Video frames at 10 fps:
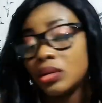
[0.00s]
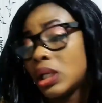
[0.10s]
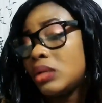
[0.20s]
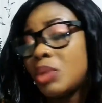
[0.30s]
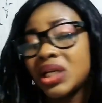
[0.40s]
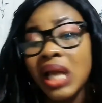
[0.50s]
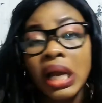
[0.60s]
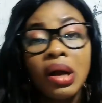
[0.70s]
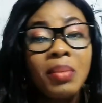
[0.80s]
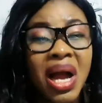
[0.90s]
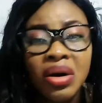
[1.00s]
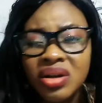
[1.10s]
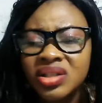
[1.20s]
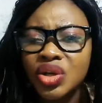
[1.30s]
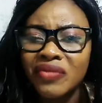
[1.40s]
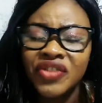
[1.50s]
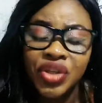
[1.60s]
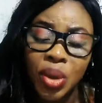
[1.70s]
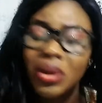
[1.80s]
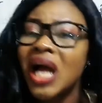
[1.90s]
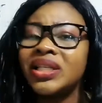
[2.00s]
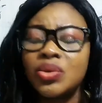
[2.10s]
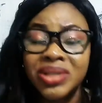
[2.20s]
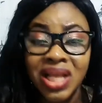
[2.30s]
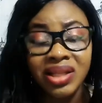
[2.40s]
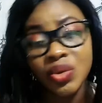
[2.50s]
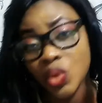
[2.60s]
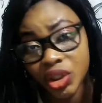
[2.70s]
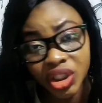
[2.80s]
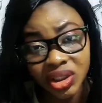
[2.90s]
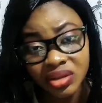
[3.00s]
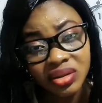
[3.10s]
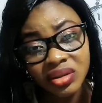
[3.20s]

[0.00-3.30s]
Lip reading: Anybody can come across your video and they'll started watching.